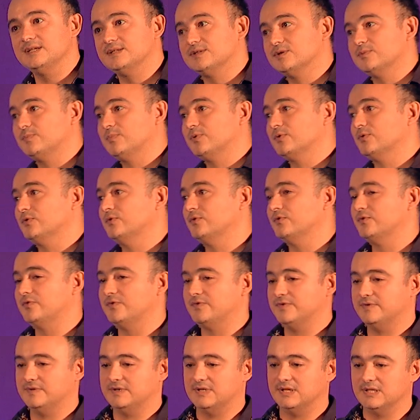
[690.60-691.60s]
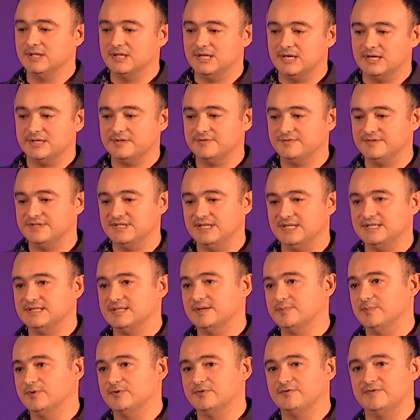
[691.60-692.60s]
to prove a lot of data
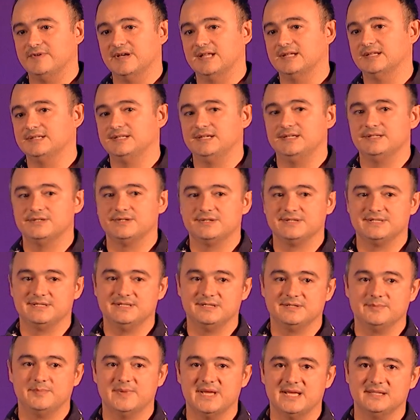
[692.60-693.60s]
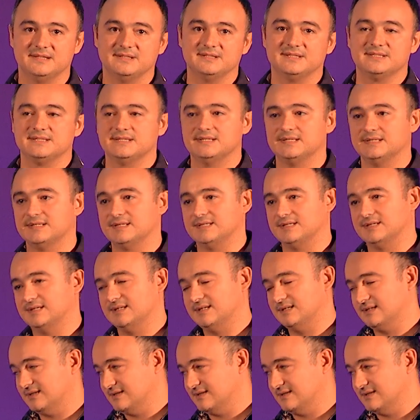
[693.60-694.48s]
about validators, their balances,